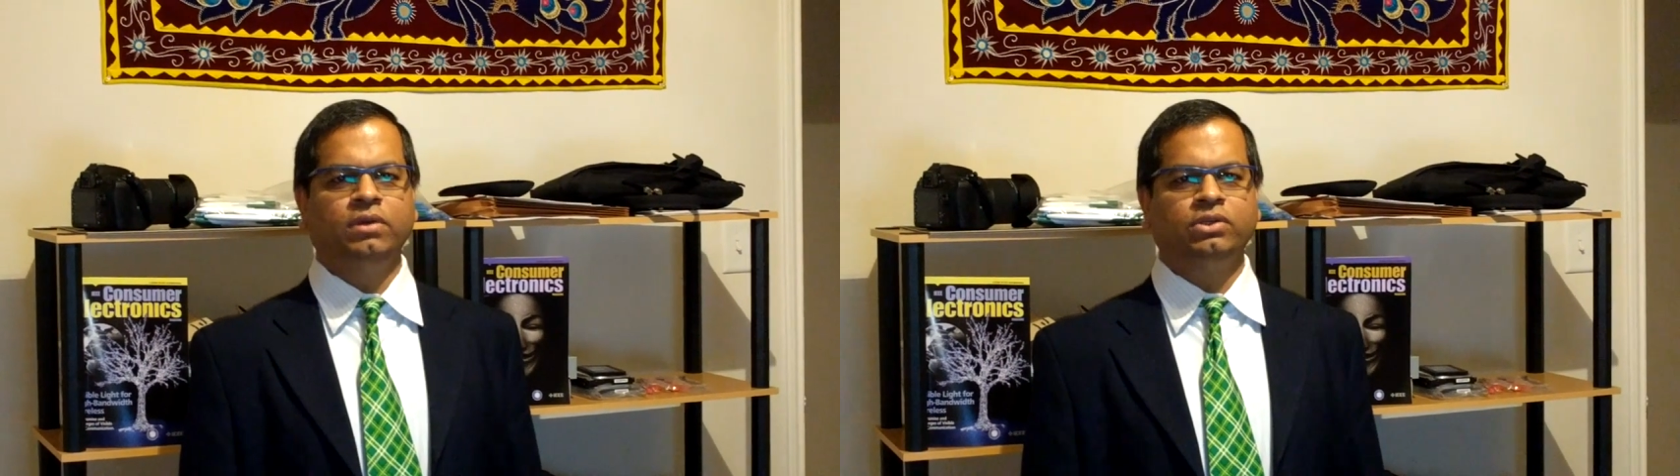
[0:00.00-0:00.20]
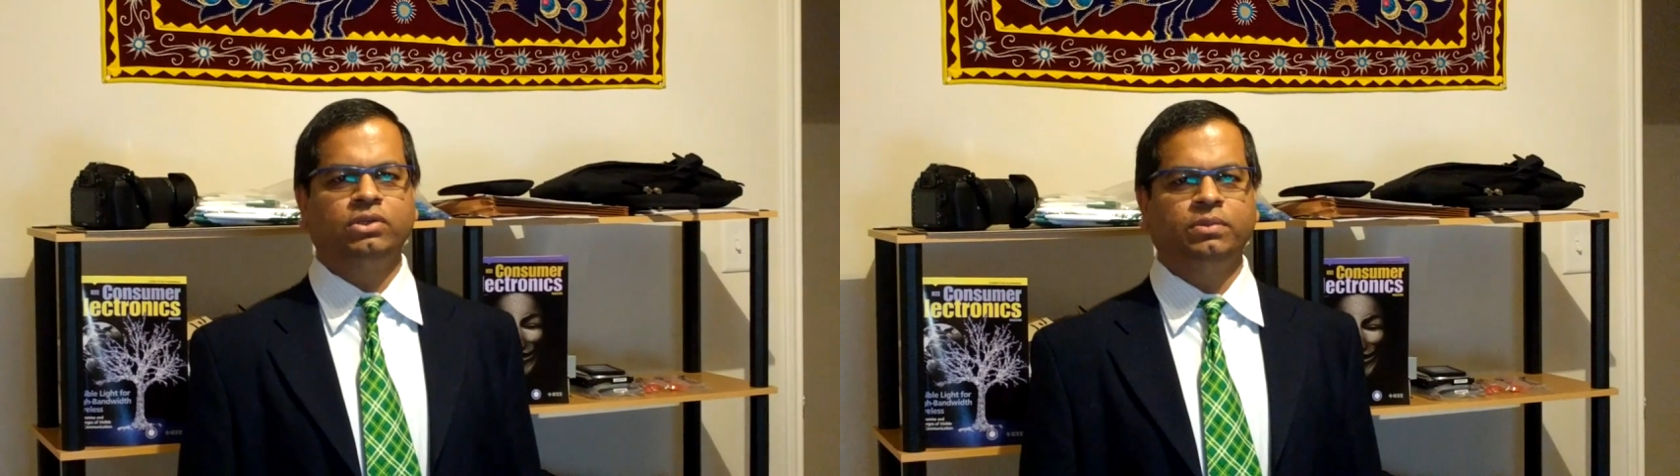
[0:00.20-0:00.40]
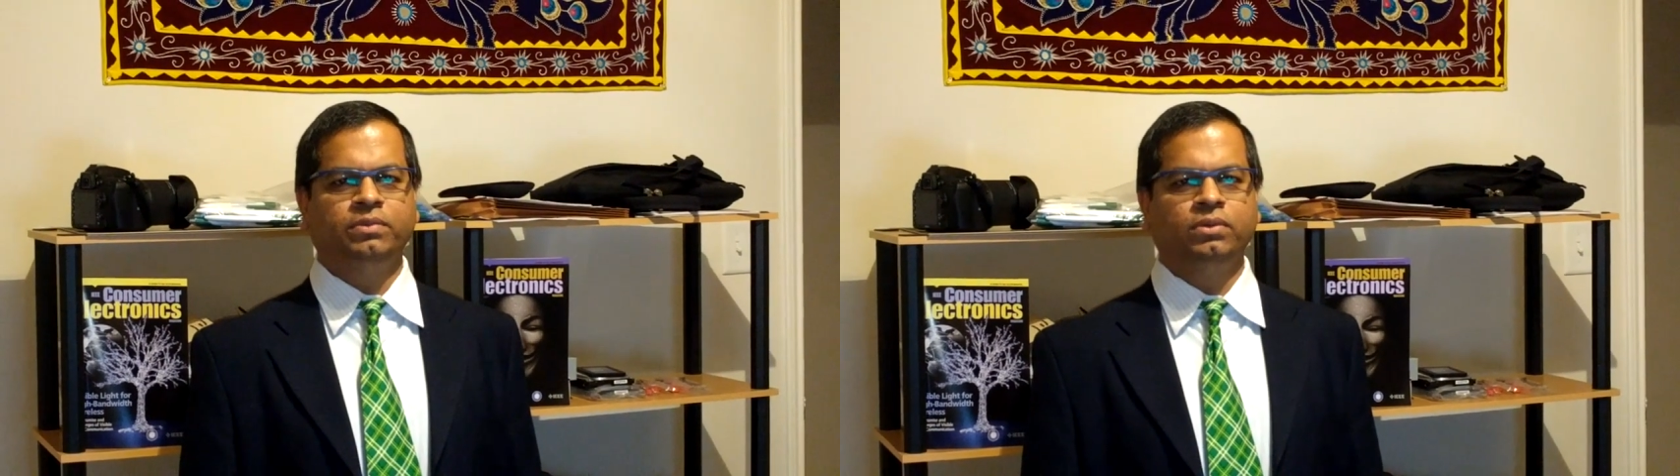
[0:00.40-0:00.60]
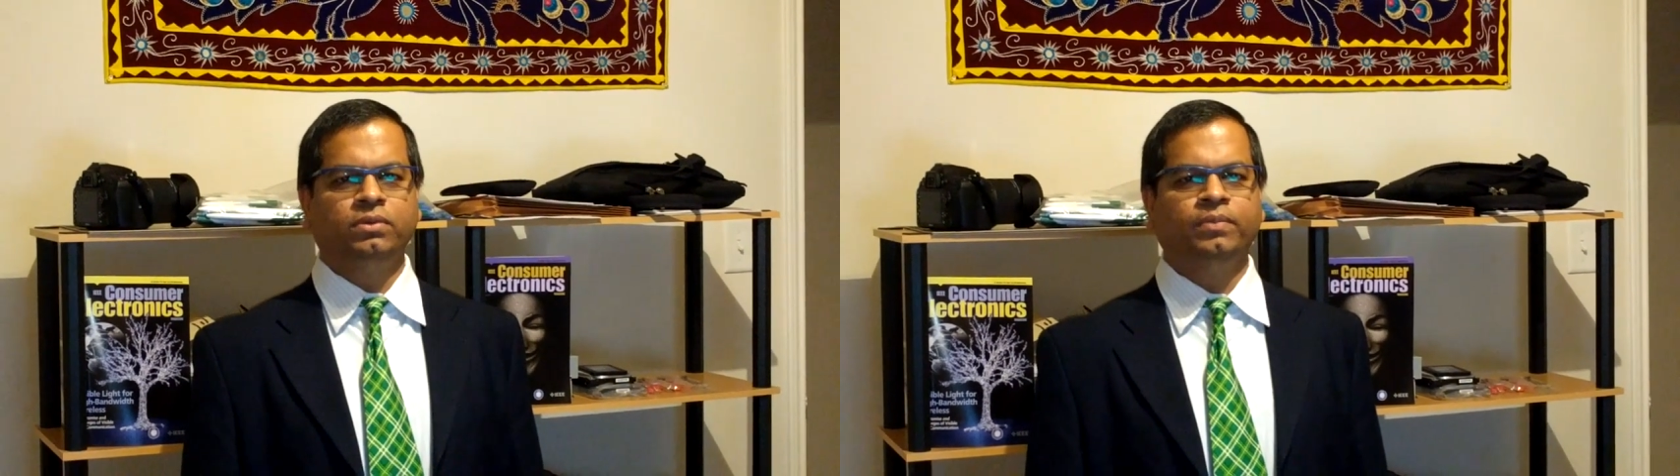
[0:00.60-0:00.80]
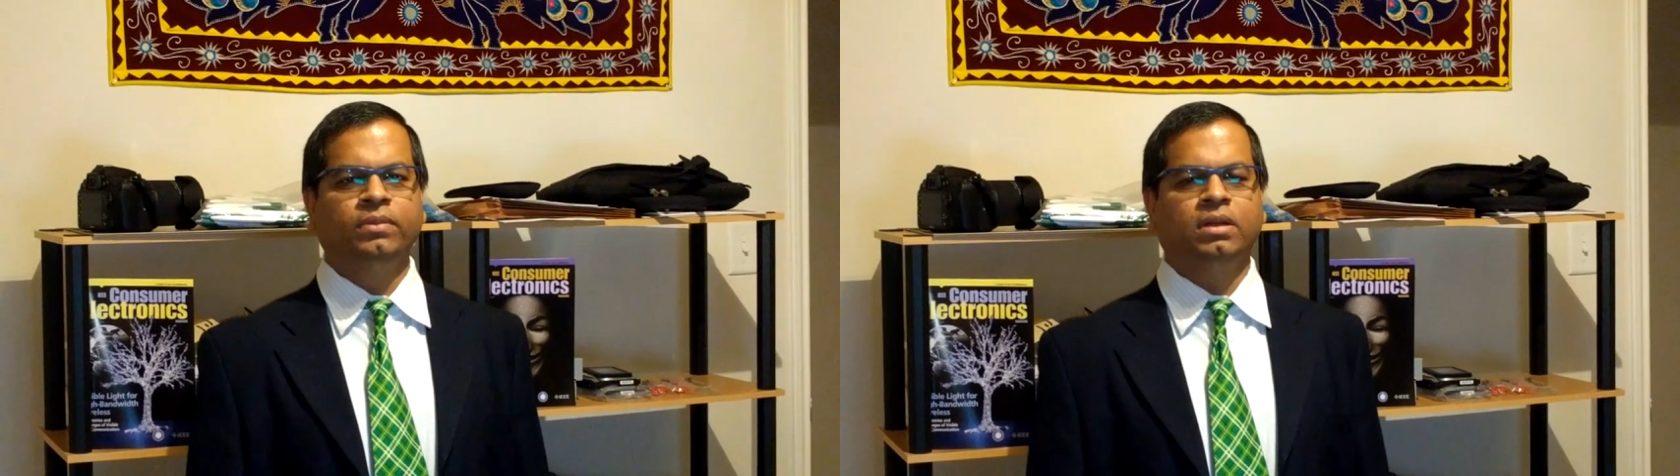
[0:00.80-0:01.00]
enjoyable
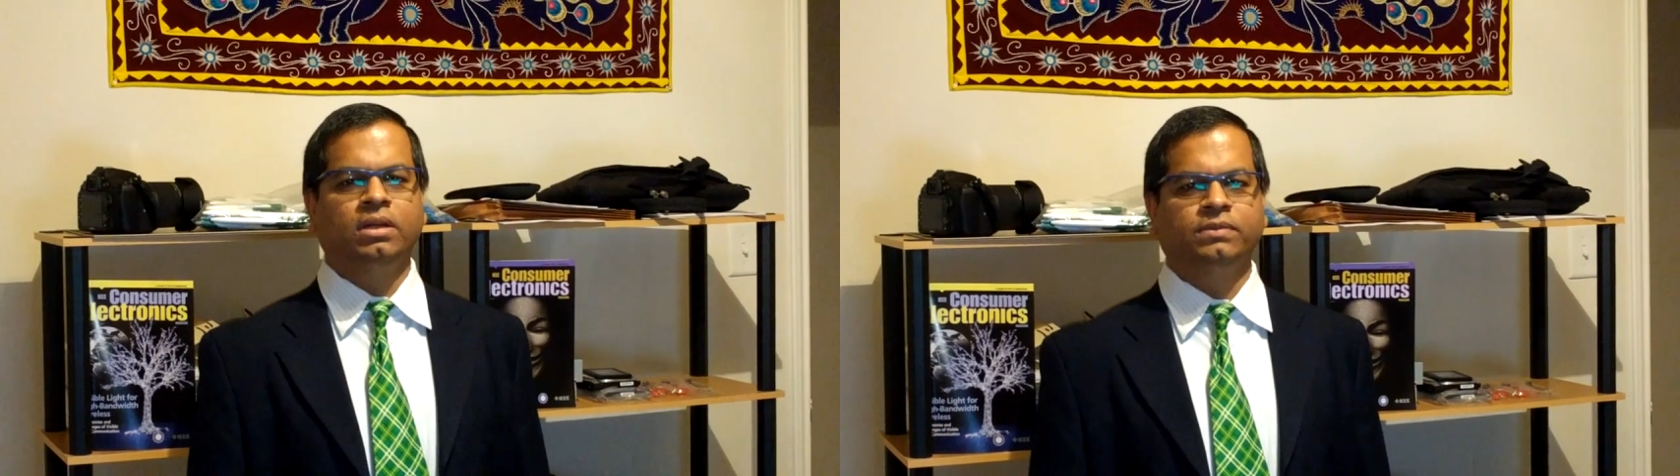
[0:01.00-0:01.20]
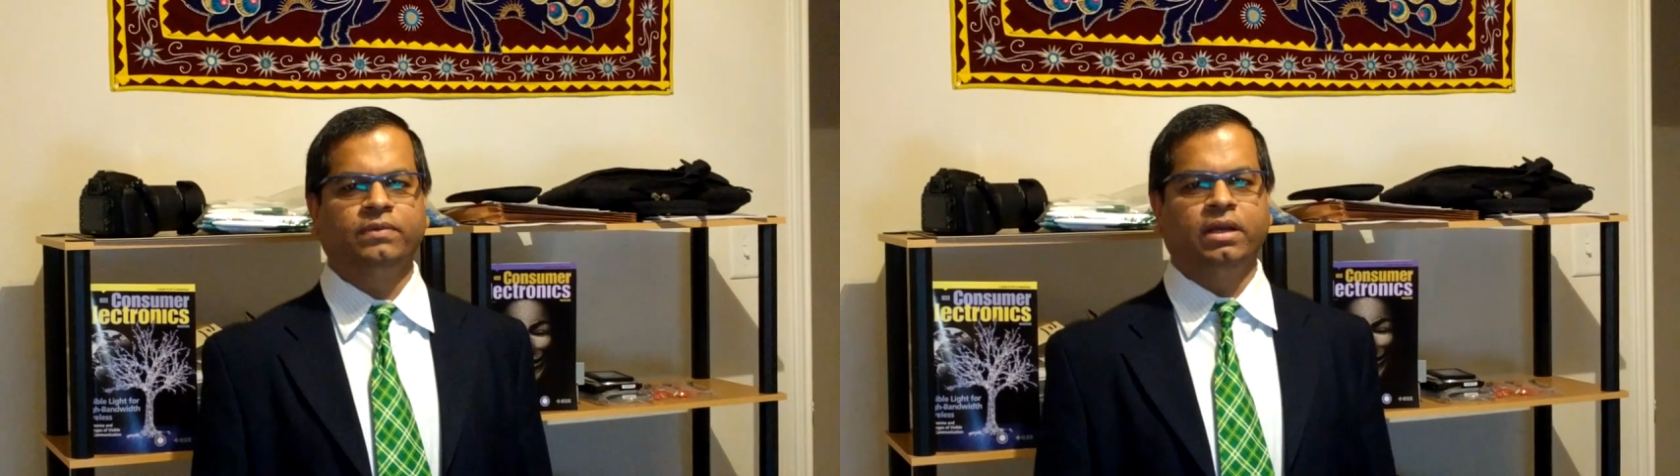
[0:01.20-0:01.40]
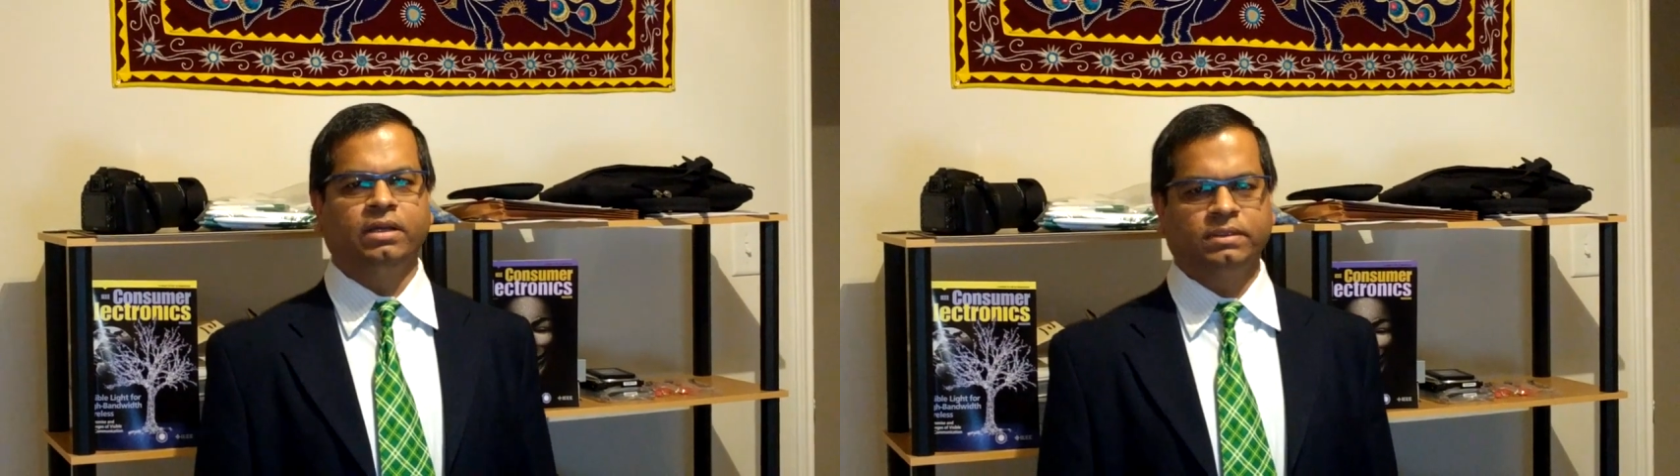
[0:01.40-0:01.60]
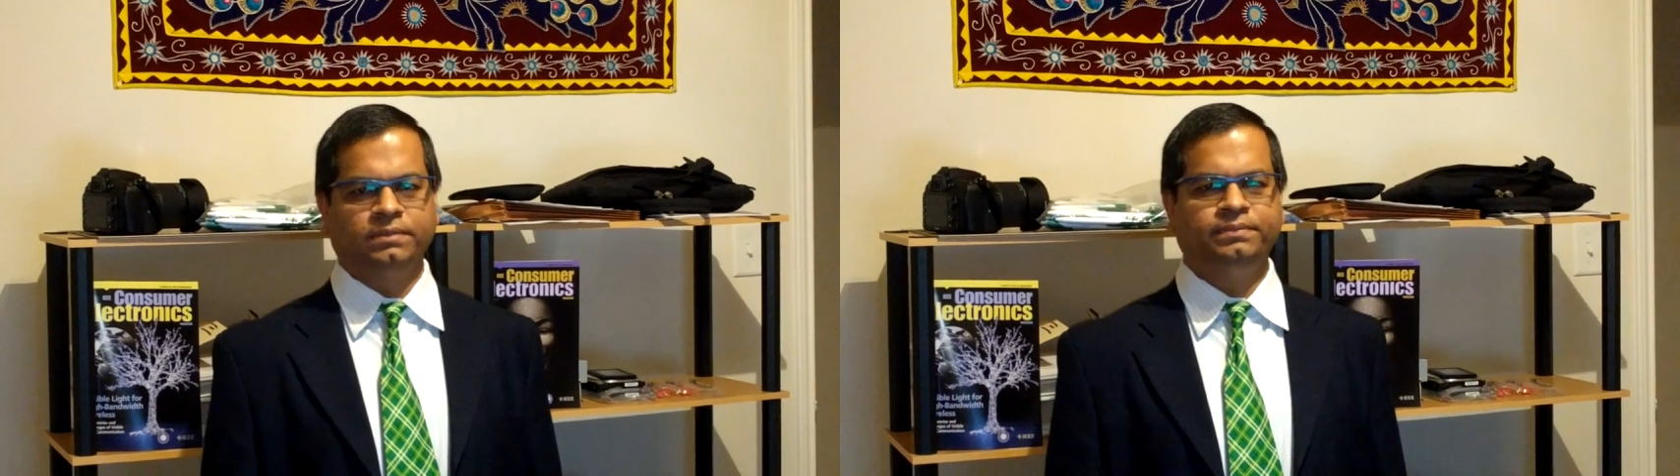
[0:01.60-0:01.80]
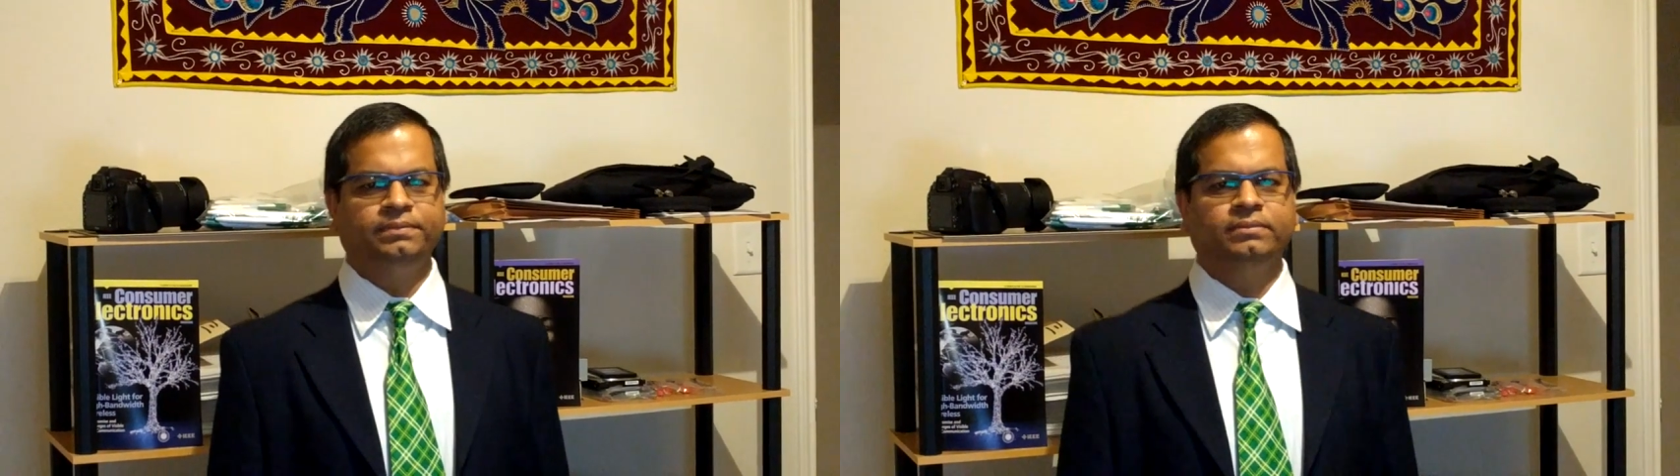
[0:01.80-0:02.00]
trip to Las
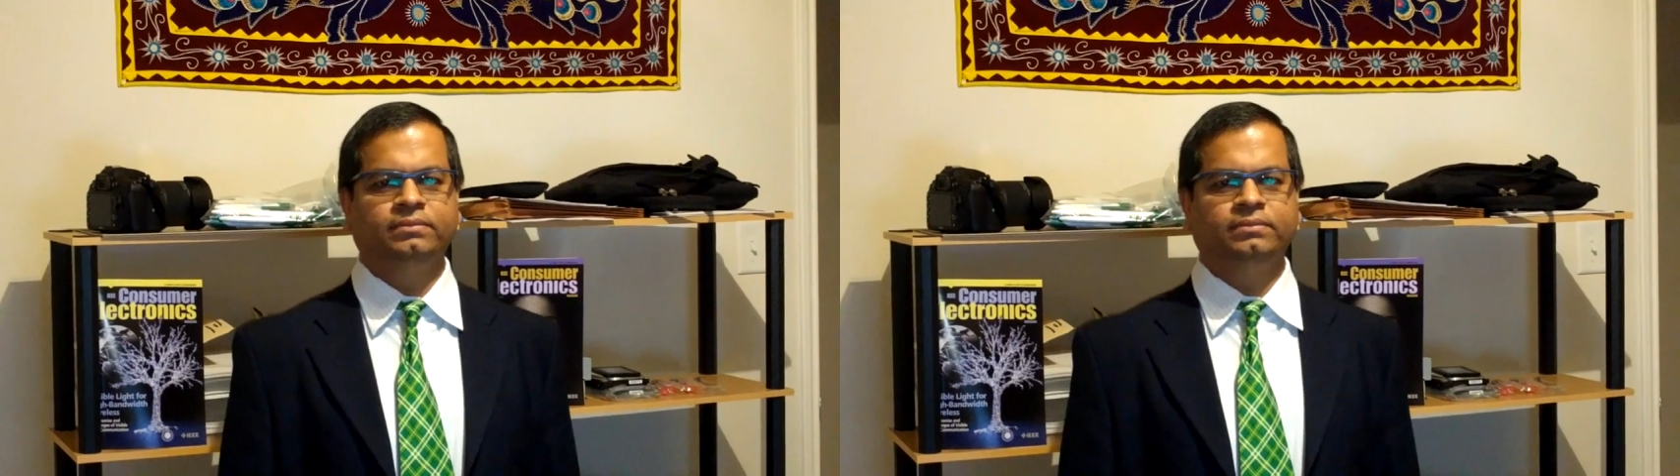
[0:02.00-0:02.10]
Vegas.